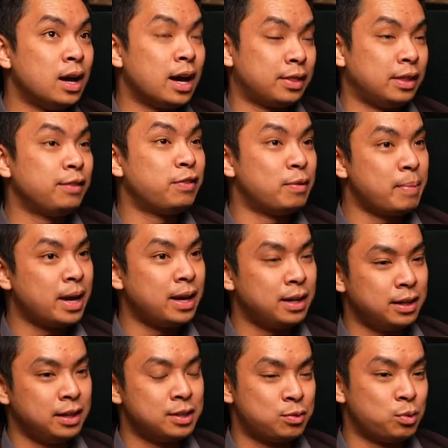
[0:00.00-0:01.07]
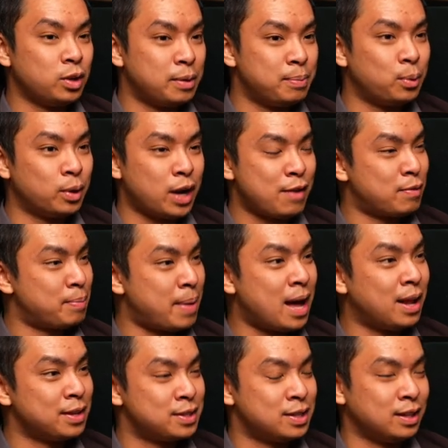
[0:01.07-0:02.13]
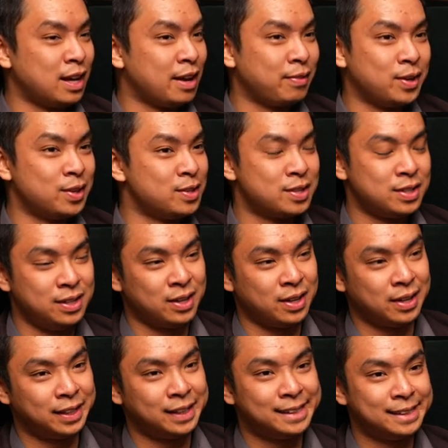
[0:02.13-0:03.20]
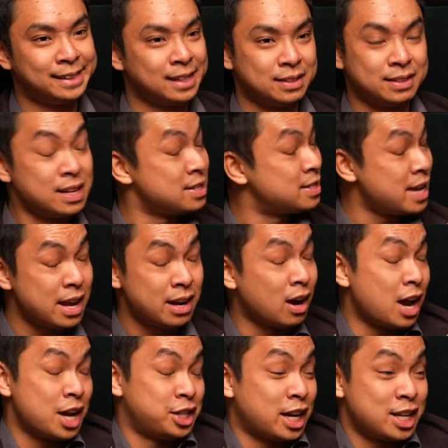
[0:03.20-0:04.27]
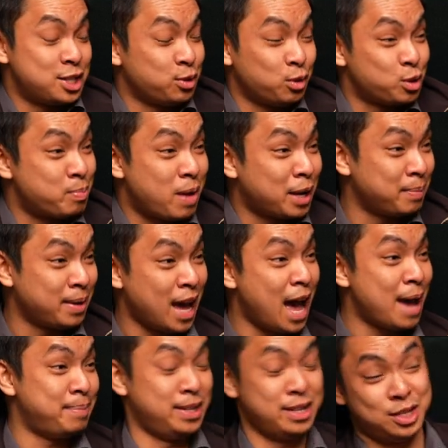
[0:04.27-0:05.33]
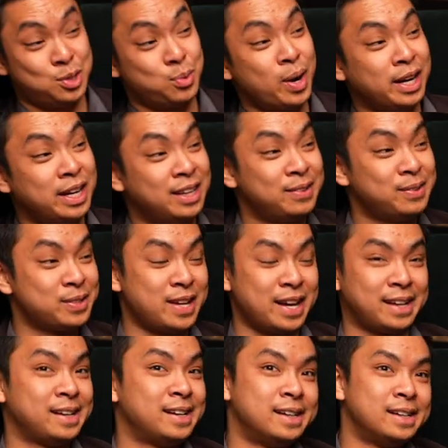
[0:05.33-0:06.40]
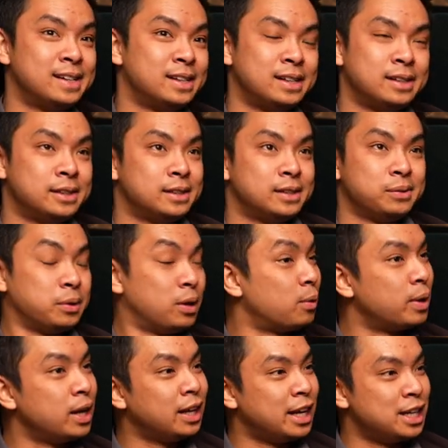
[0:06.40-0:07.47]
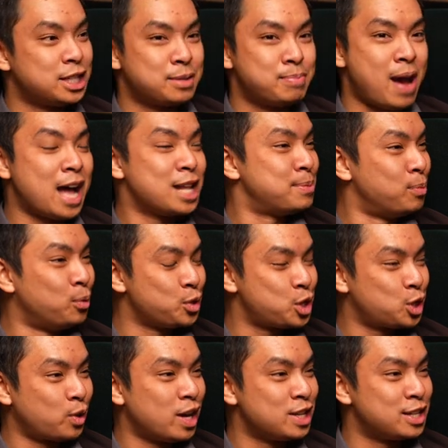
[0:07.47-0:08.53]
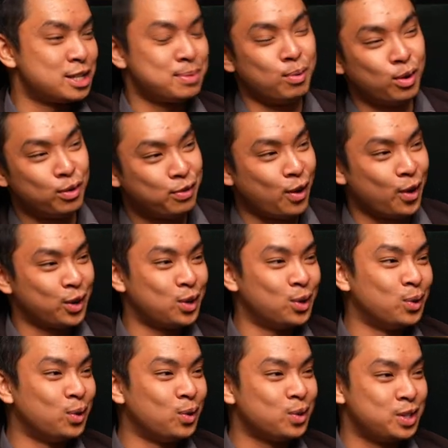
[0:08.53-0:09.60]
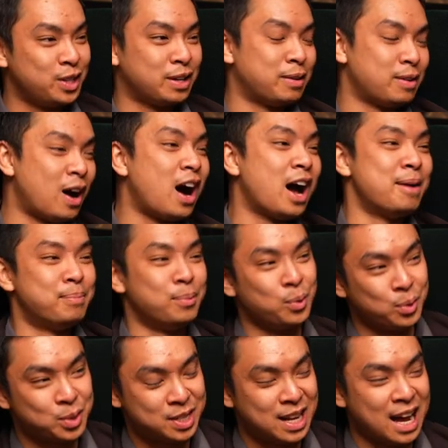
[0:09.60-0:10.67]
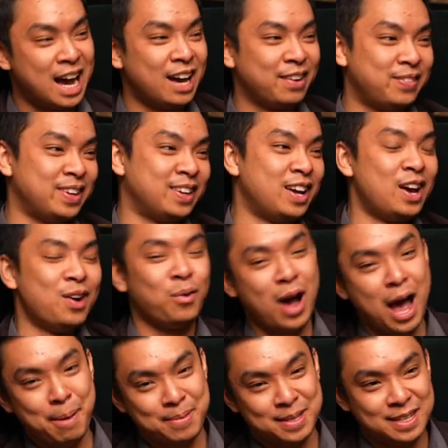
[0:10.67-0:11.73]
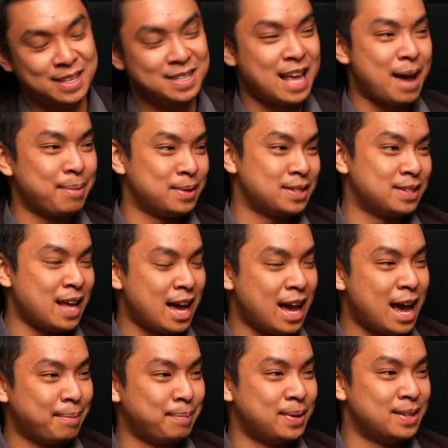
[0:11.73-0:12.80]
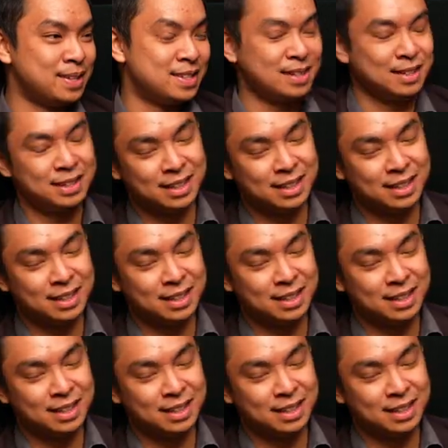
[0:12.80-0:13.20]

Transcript: i think for me it's really important to have a balance in life because you know does, does 10 IGA stores make me happy does 20 was like well, not really. It just adds more stress. There's more phone calls. You got to mm. hire more staff, and what happens? This happens. That happens, and